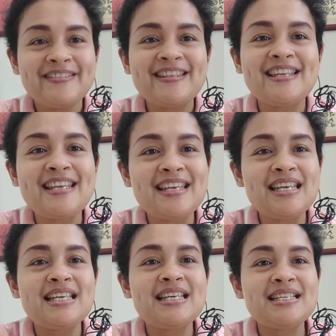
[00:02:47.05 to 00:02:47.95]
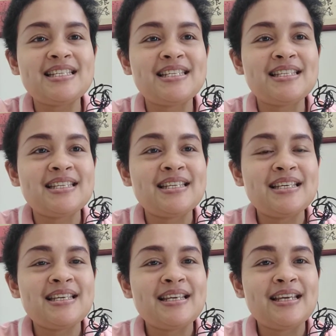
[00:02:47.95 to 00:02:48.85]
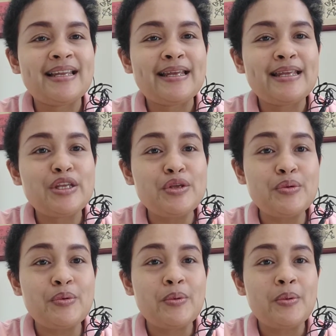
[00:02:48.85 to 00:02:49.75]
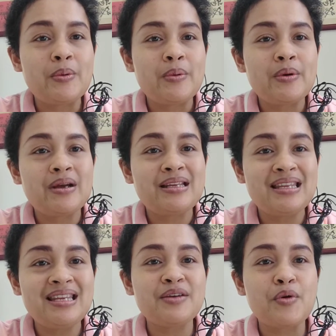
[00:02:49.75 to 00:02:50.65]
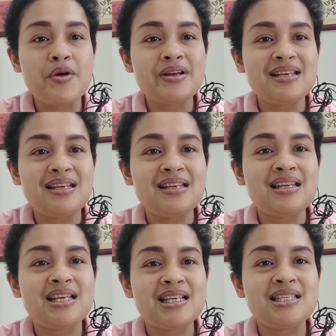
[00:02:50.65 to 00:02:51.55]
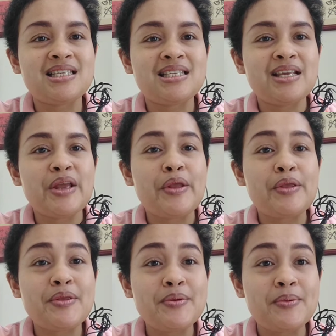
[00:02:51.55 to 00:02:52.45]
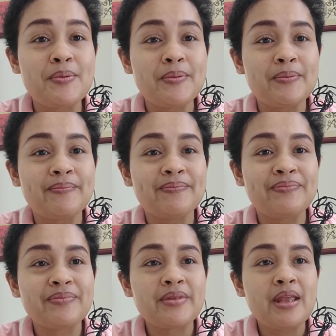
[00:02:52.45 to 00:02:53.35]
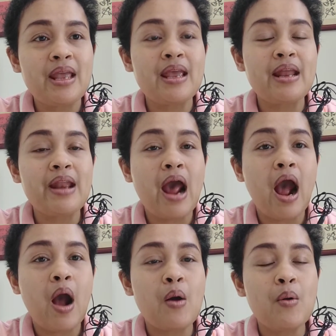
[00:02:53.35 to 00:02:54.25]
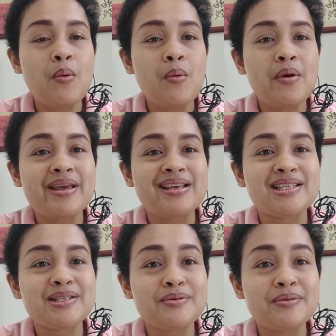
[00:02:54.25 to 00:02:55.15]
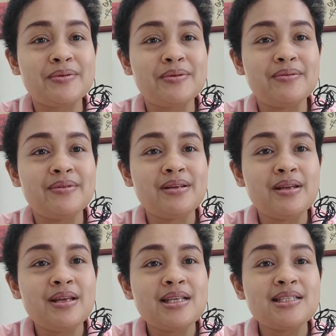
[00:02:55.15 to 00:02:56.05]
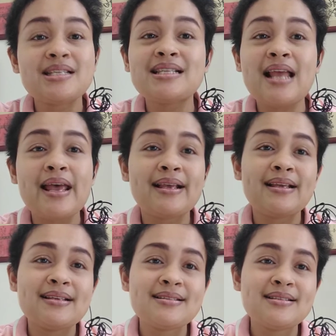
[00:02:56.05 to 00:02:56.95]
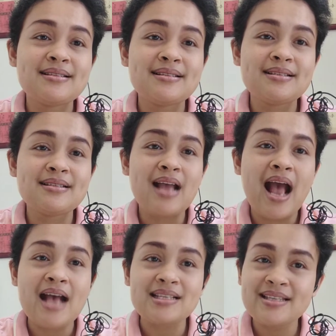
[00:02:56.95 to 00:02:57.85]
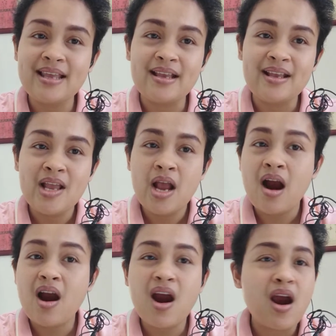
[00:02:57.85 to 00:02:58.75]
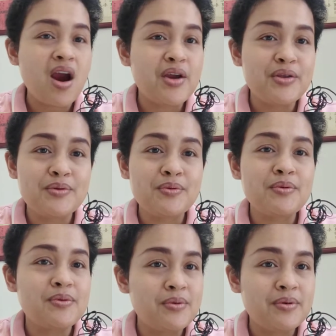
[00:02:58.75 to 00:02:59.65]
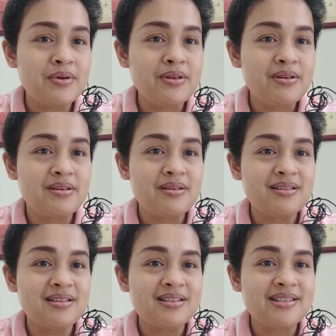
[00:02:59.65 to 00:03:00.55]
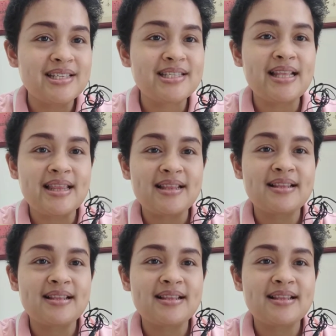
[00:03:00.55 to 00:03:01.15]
Ni is you. Ni or nin is you. And how is good. Just like asking, are you good just